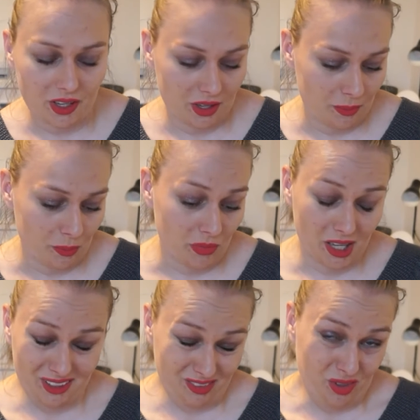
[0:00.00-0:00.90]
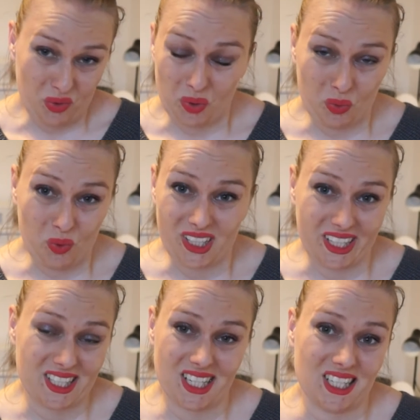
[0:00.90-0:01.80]
and um, and very
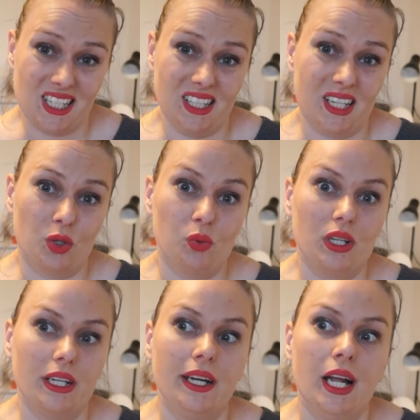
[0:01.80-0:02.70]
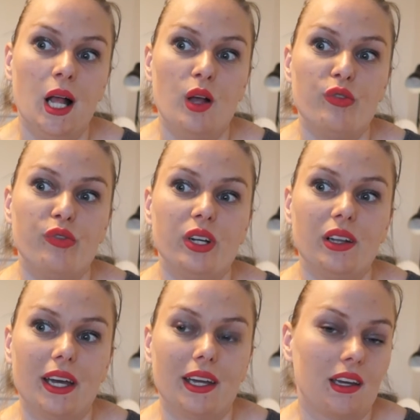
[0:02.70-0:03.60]
weightless actually. I don't really
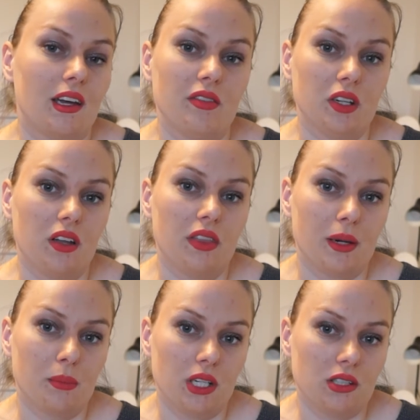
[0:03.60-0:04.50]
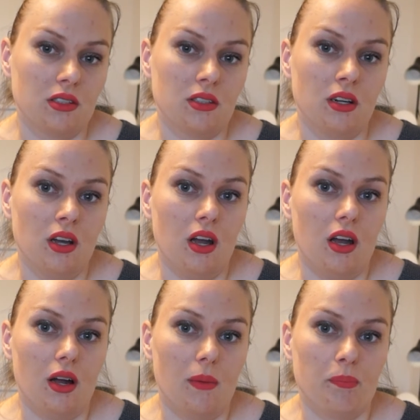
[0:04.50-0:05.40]
feel like I have it on that much.
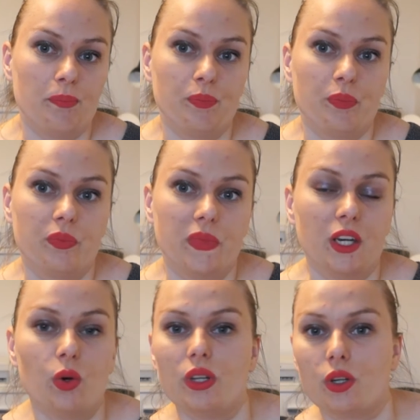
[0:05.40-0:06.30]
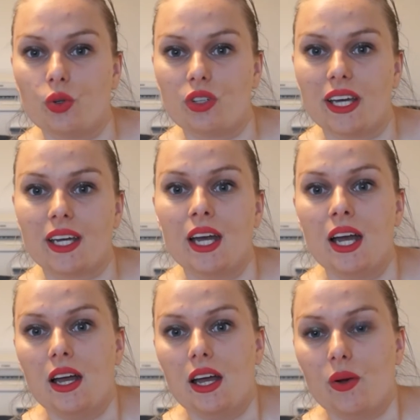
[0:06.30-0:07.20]
Um, it only goes like,
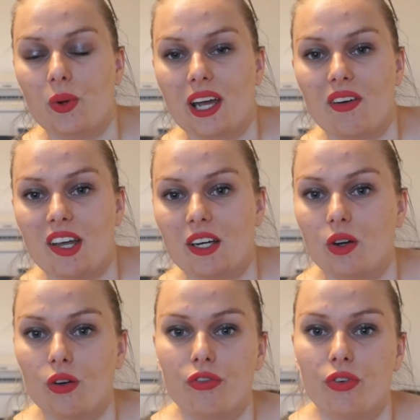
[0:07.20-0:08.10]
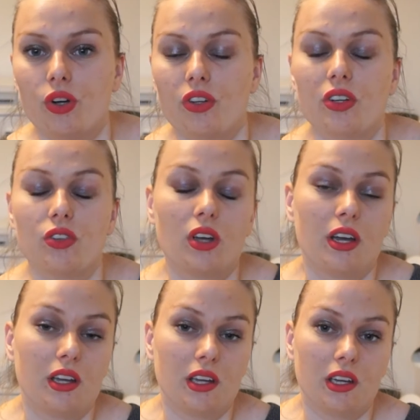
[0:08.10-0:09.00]
when I had it on for
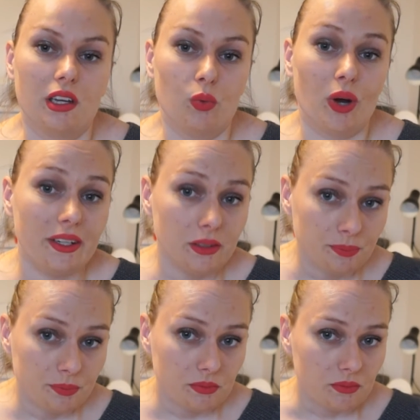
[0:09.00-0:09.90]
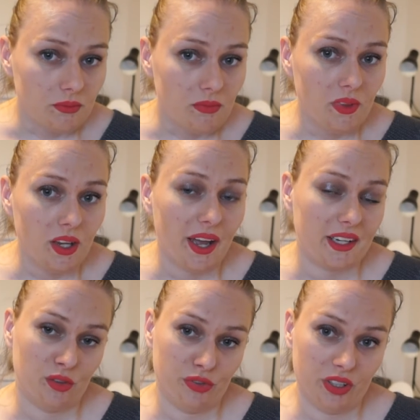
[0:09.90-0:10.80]
a while, I
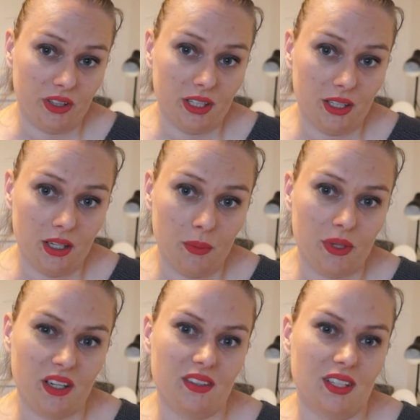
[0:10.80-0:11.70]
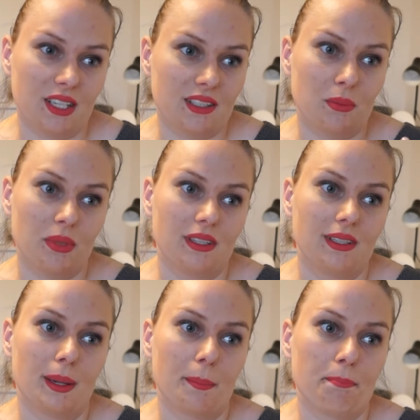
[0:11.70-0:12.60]
could feel it because it gets a
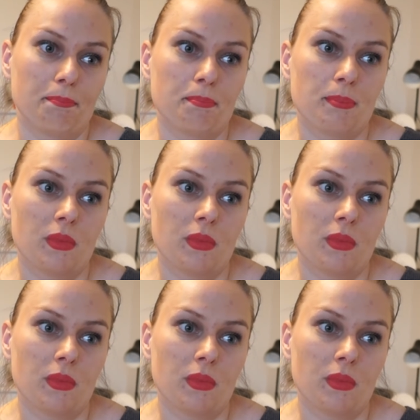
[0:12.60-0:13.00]
bit um,